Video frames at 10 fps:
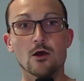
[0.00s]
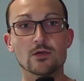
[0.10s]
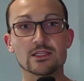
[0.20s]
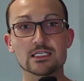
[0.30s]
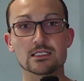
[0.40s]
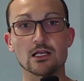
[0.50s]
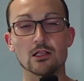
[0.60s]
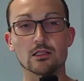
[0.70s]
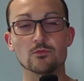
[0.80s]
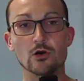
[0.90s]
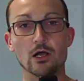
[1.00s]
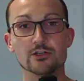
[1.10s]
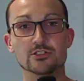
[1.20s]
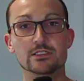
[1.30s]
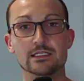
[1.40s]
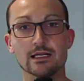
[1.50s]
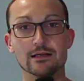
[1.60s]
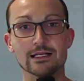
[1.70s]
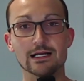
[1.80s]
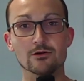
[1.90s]
with the solemn Rogers
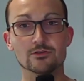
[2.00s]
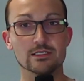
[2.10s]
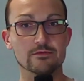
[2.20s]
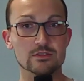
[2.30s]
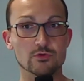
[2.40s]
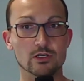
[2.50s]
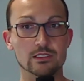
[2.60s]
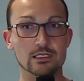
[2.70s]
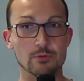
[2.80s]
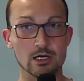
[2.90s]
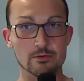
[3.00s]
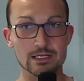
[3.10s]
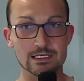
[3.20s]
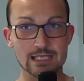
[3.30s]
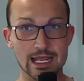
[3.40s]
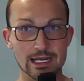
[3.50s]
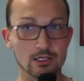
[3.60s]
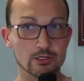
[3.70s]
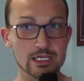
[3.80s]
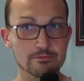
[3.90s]
staring out of his Brooklyn apartment and
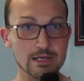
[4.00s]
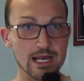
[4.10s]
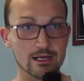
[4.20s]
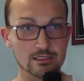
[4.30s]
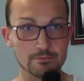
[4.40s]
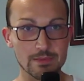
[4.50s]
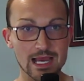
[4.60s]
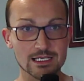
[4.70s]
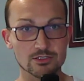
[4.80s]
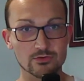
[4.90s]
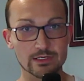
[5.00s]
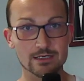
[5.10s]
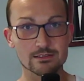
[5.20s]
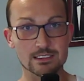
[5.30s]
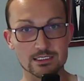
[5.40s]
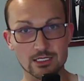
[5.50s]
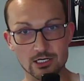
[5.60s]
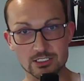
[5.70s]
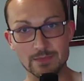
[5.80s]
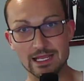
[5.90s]
looking back on the past career as a
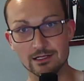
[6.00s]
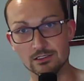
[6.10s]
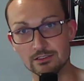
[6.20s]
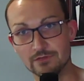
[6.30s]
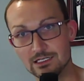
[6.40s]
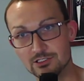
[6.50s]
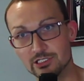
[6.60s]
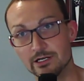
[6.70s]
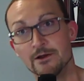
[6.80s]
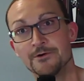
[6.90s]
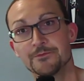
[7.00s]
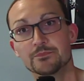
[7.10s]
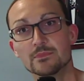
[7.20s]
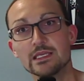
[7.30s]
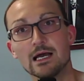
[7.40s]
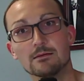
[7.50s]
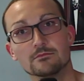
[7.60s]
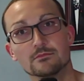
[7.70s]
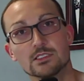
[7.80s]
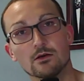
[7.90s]
star-spangled Avenger. Yep,
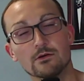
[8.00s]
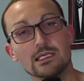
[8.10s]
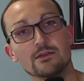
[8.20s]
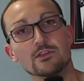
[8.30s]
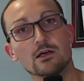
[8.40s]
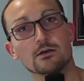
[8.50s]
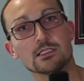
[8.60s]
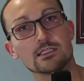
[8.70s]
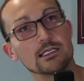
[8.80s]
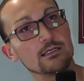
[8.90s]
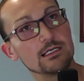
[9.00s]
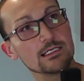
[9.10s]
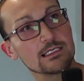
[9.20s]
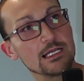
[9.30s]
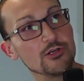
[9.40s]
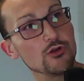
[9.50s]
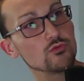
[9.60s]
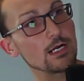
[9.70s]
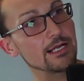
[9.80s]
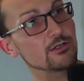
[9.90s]
so even though that there is a new
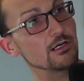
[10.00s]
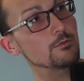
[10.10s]
writer in